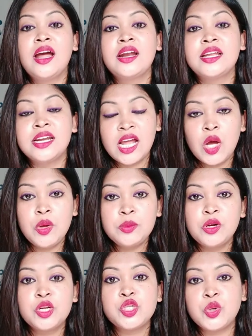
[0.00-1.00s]
And now I'm
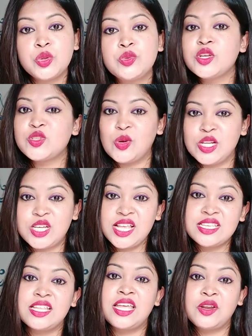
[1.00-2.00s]
gonna show you the
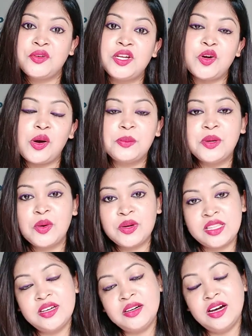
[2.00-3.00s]
swatches, then we'll talk
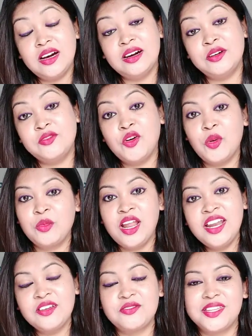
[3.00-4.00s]
about the formula and